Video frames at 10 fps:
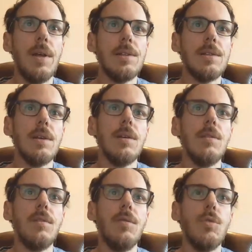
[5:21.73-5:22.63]
Let's
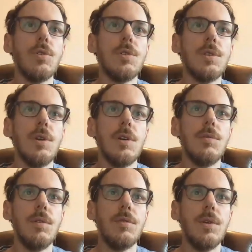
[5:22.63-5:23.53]
first
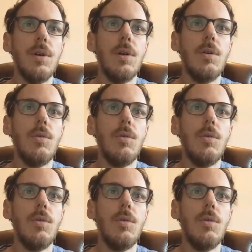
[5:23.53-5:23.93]
start with the